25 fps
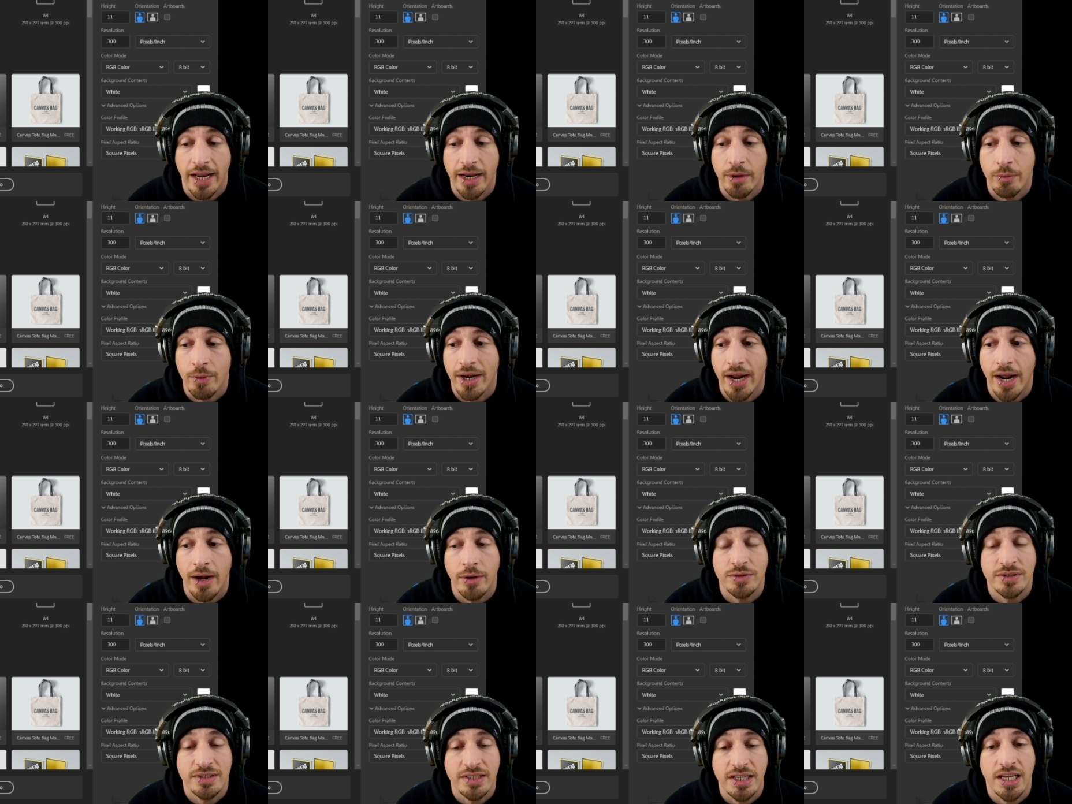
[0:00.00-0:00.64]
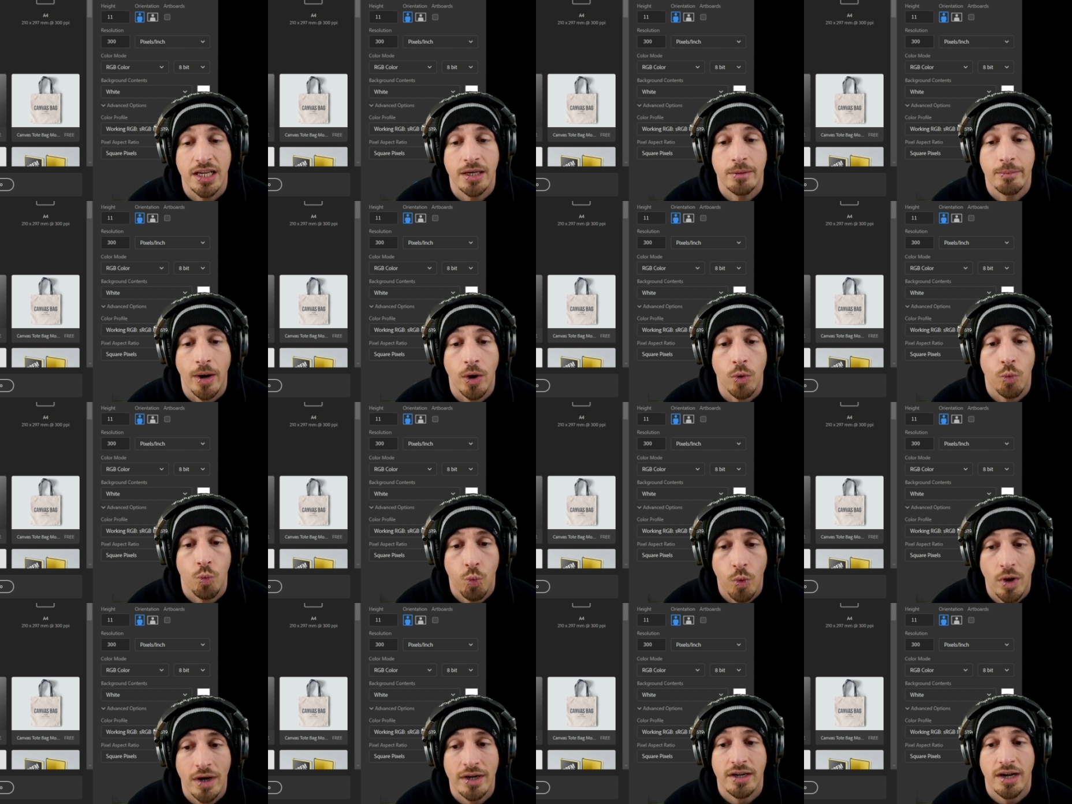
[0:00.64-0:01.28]
Anyway, I was thinking about
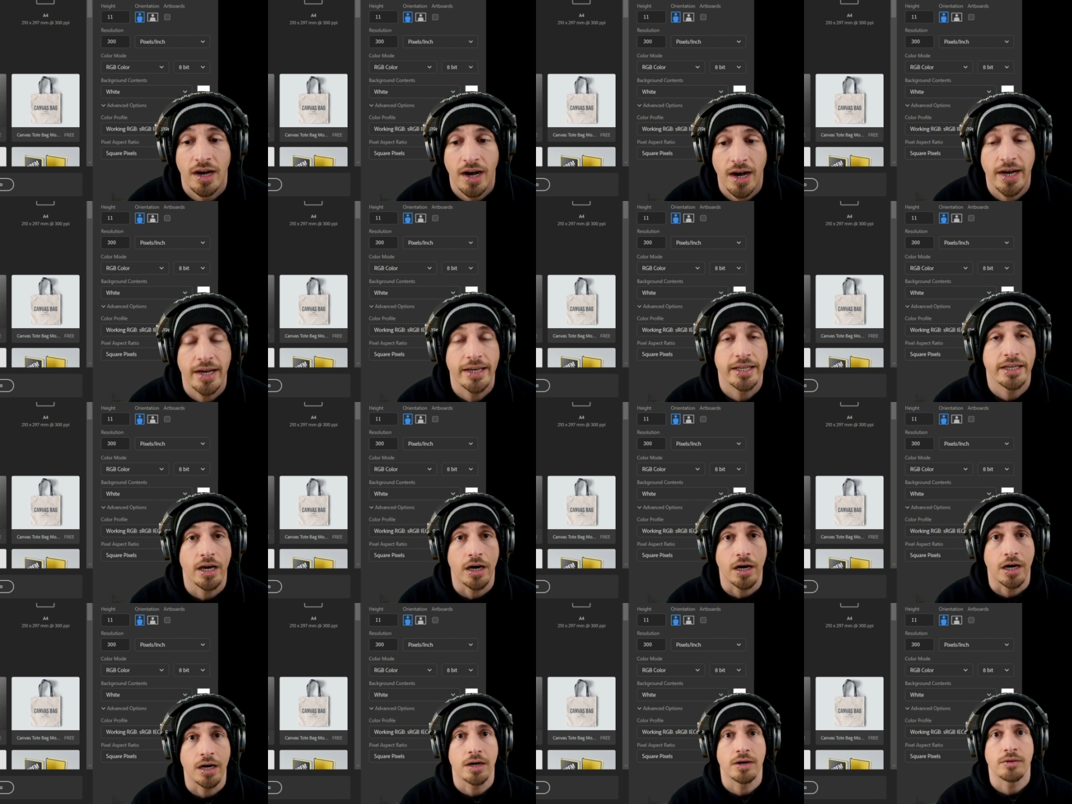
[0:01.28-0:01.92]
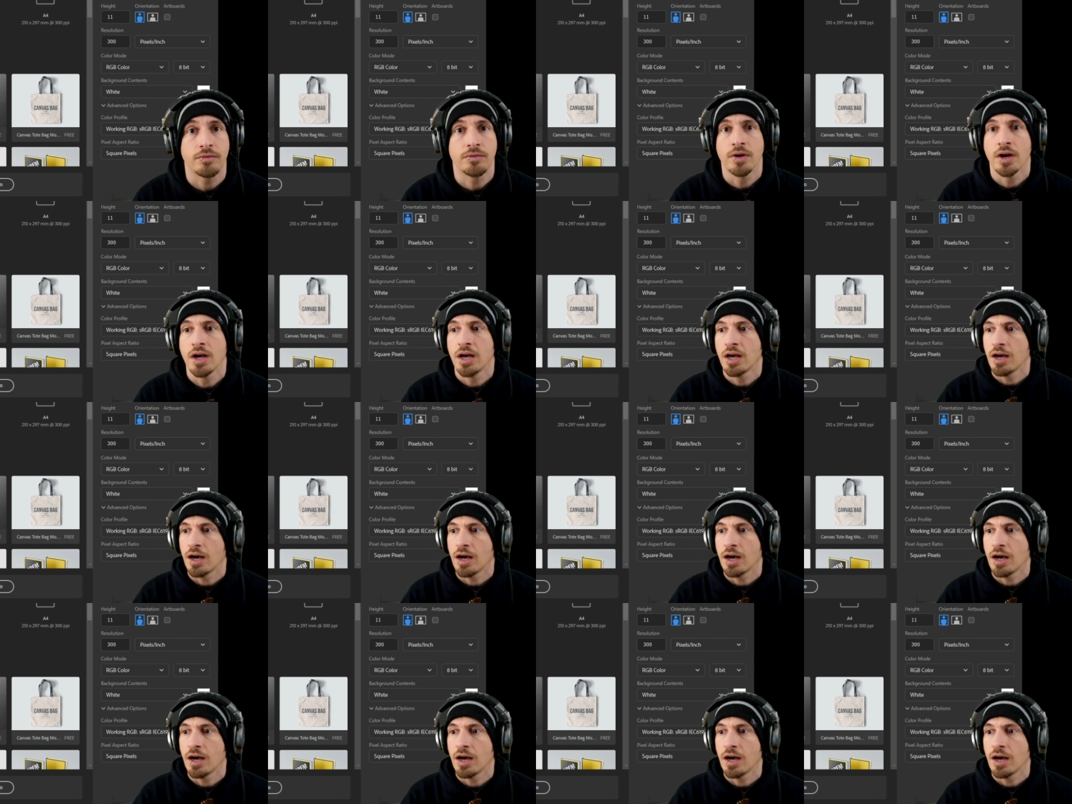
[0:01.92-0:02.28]
what kind of